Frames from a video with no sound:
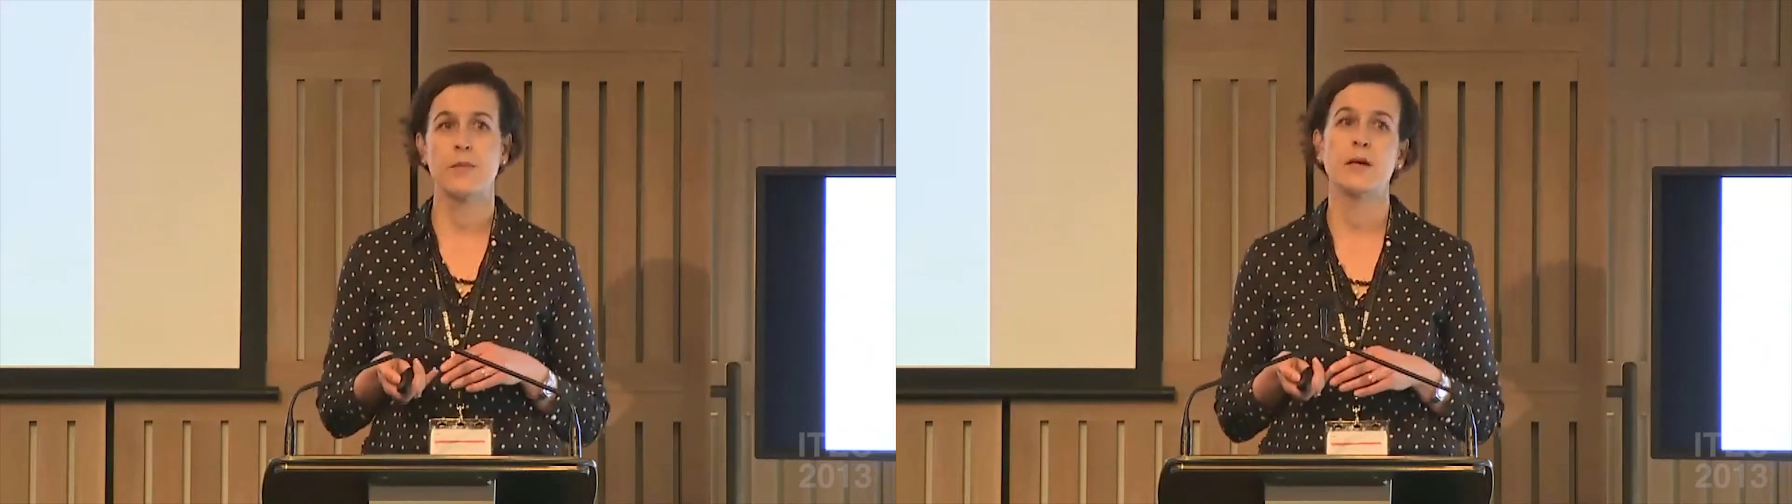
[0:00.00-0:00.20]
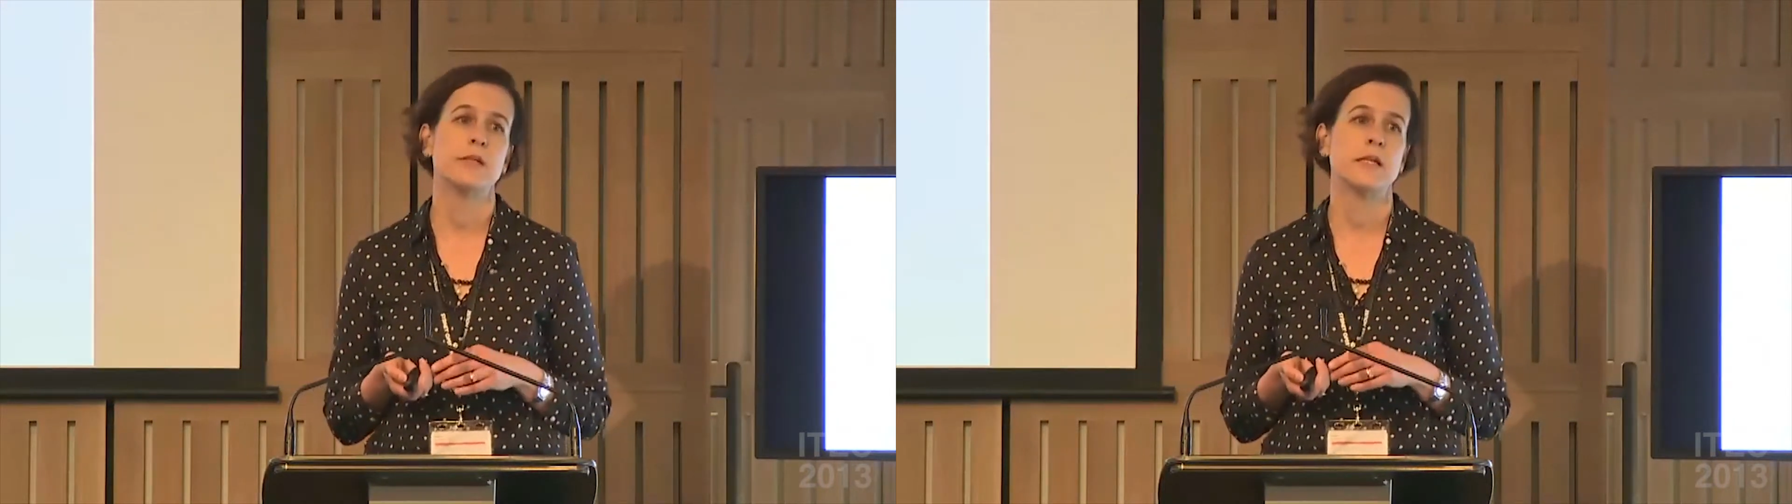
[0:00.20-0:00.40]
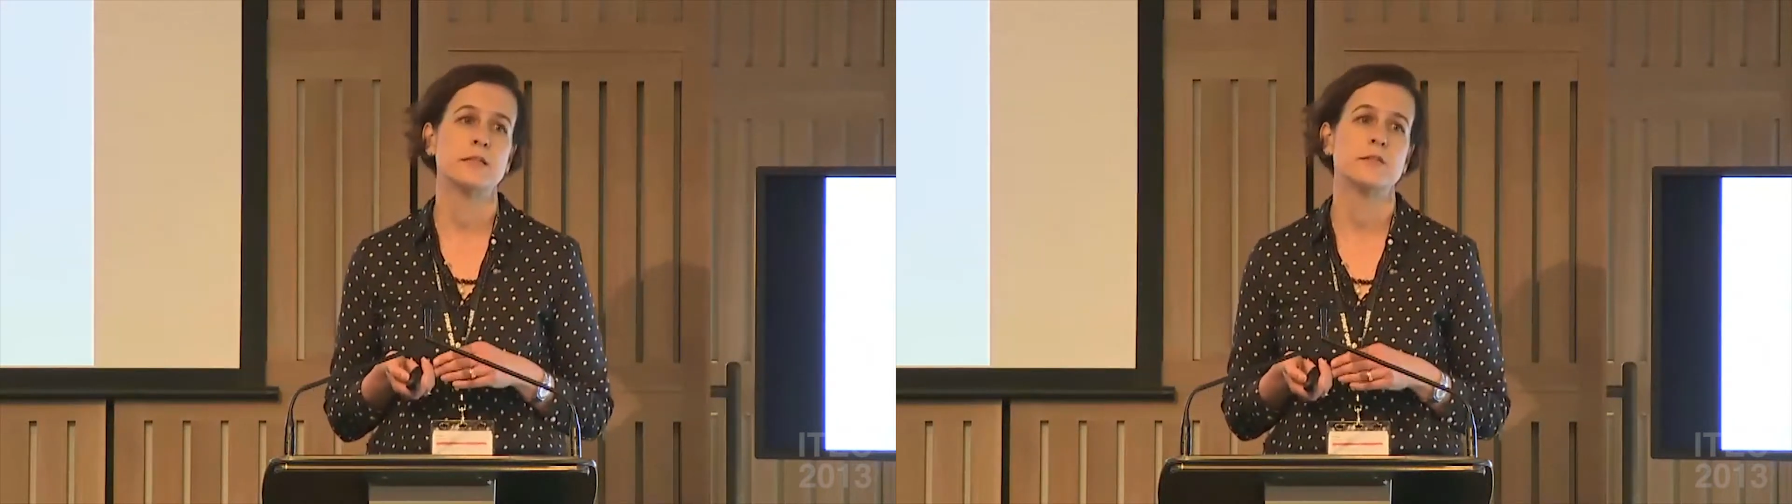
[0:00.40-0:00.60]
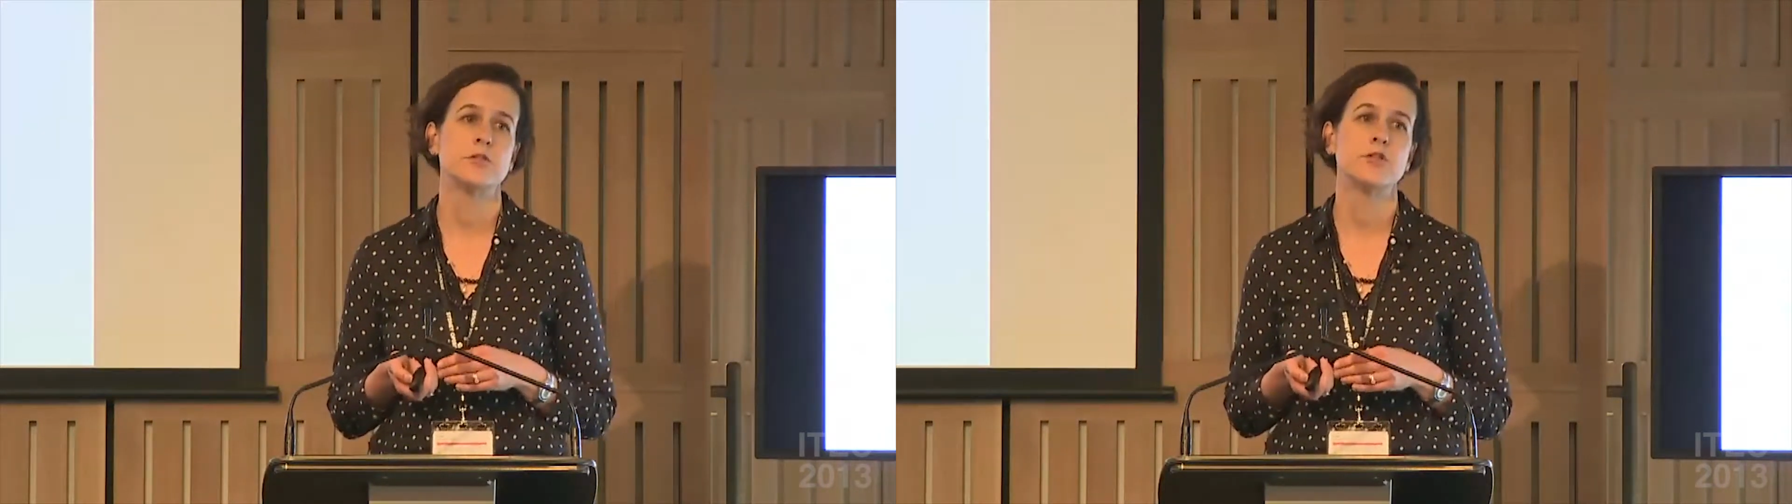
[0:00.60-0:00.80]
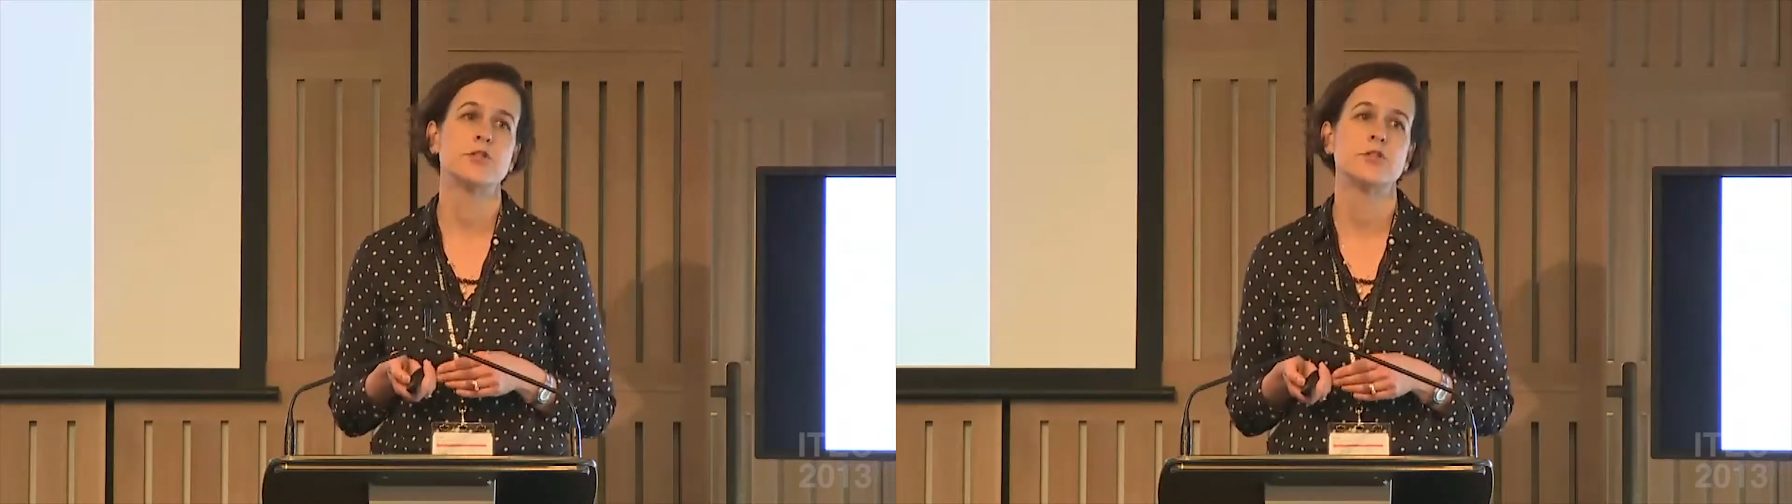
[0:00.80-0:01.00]
public
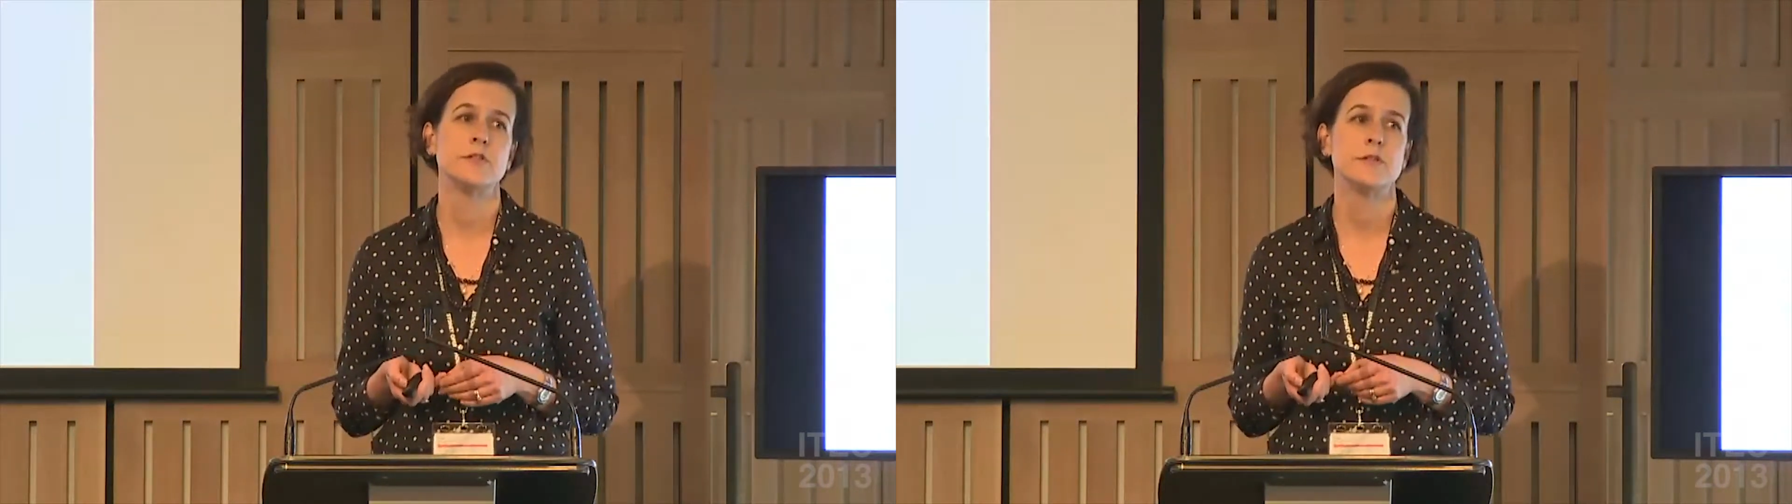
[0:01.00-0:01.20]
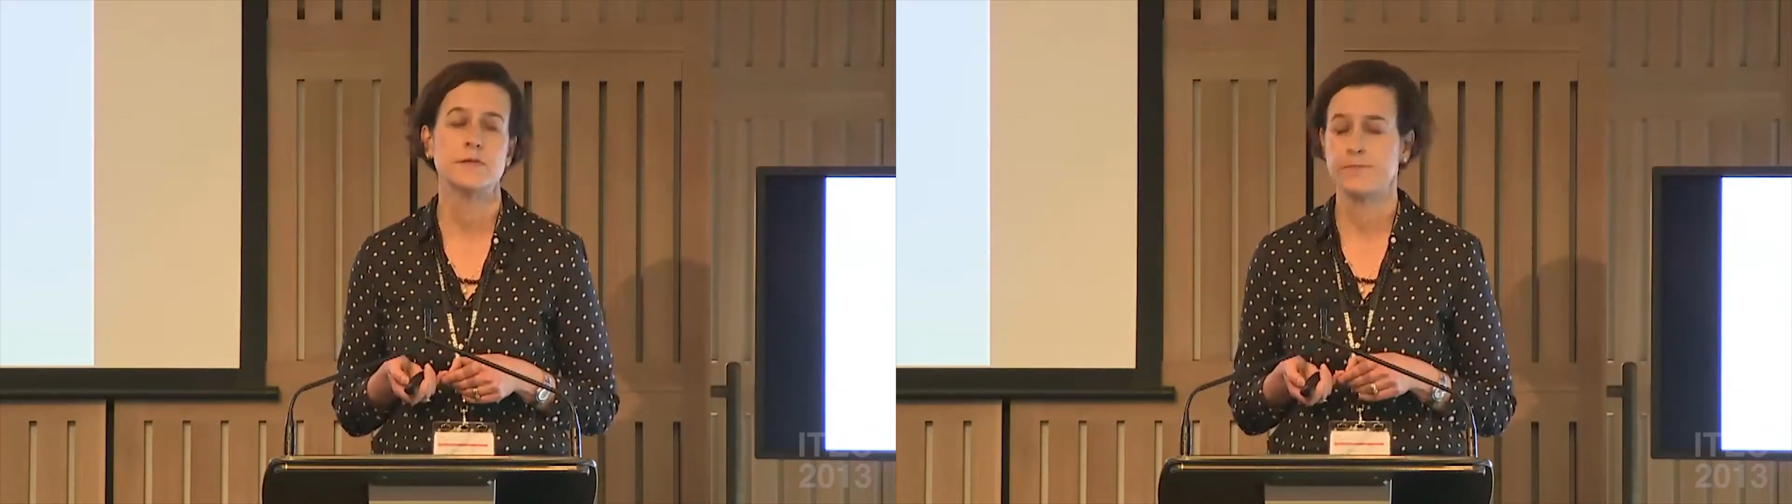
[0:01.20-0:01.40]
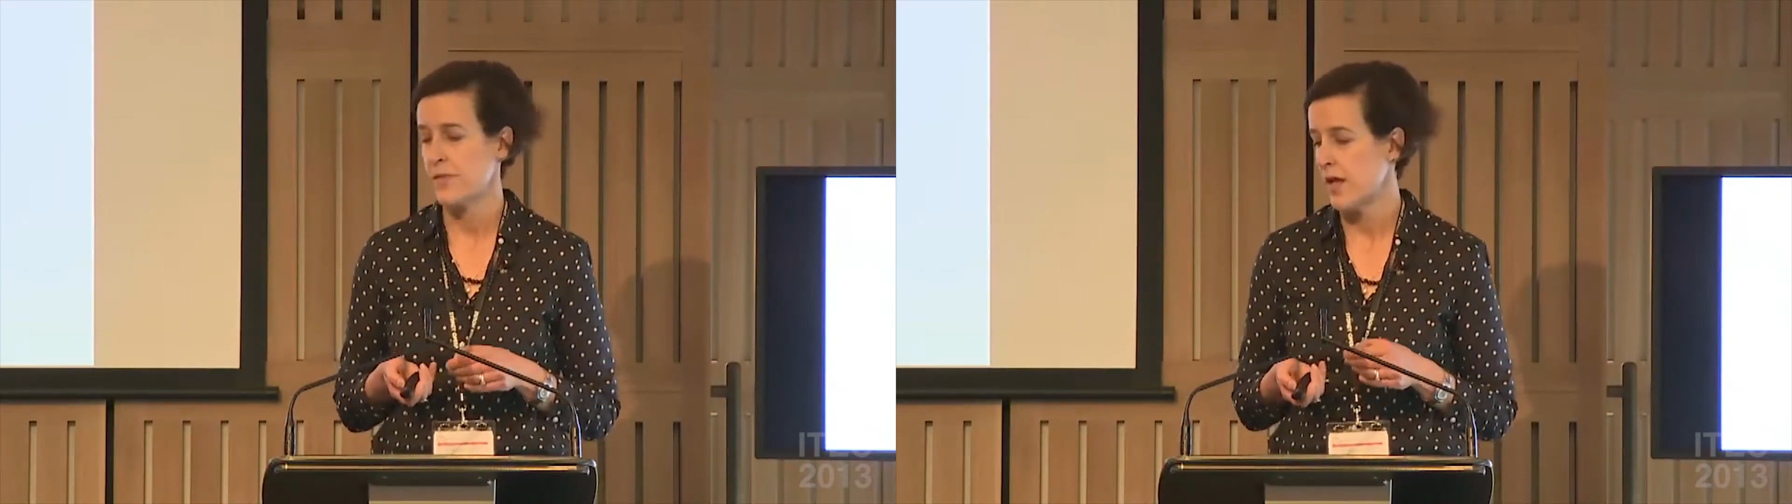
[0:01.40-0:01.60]
institutions.